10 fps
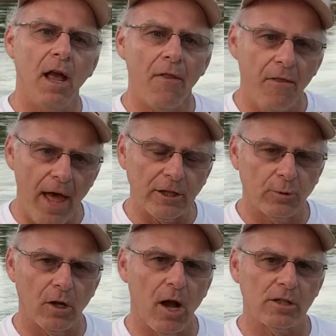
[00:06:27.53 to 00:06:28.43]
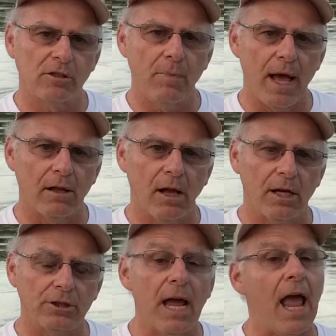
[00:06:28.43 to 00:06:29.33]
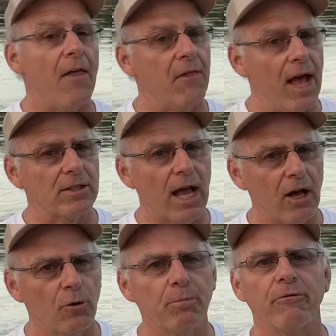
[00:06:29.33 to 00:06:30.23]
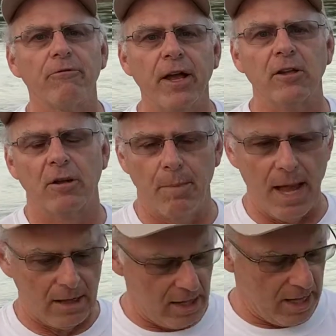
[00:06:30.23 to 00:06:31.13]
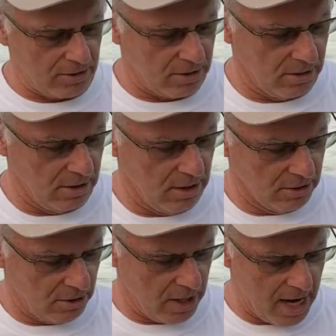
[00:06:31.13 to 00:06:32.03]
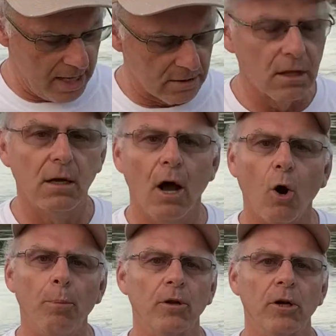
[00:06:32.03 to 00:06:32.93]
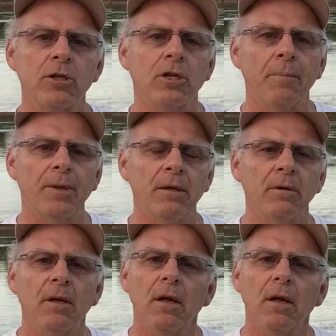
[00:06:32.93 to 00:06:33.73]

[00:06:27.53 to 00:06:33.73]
And that's what causes the backlash, and that's how to prevent the backlash. So guys, I hope you learned something.